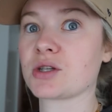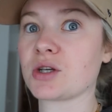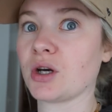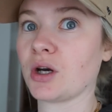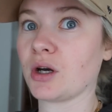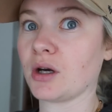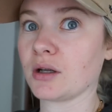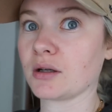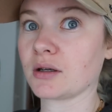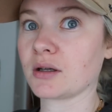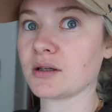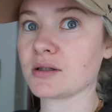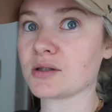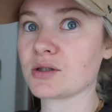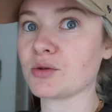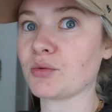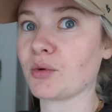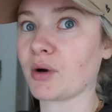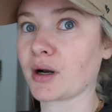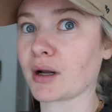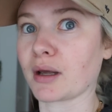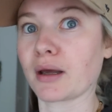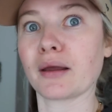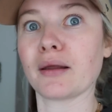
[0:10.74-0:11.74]
good because you
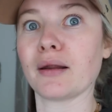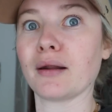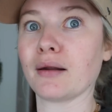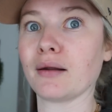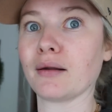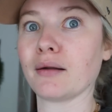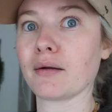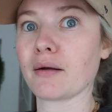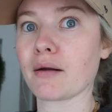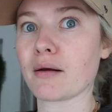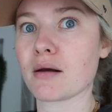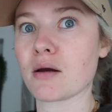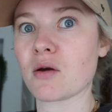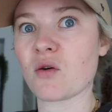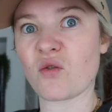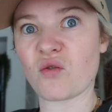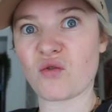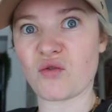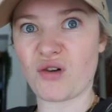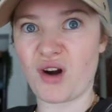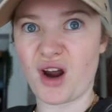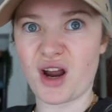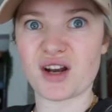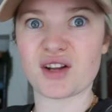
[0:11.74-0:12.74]
wanna get in
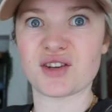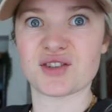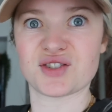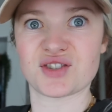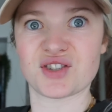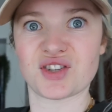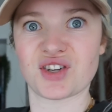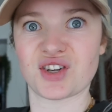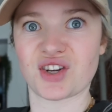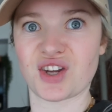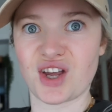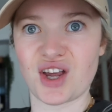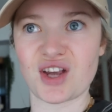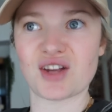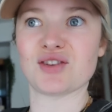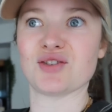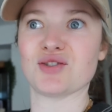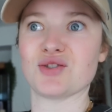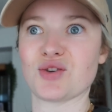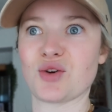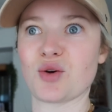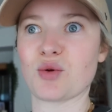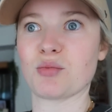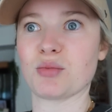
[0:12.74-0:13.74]
right as the
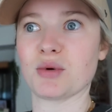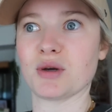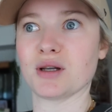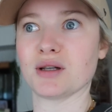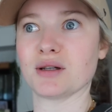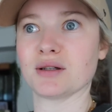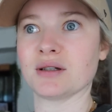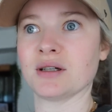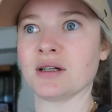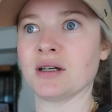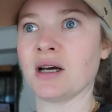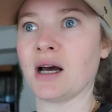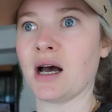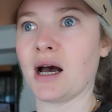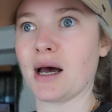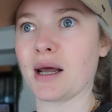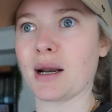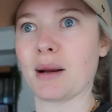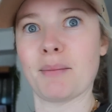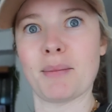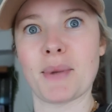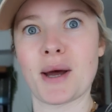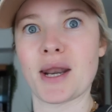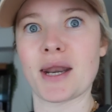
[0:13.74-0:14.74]
gates open
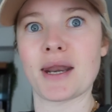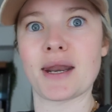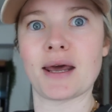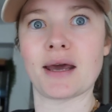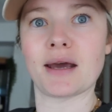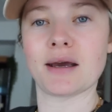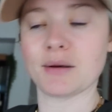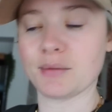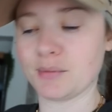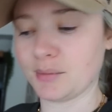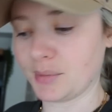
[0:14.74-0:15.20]
on a Monday.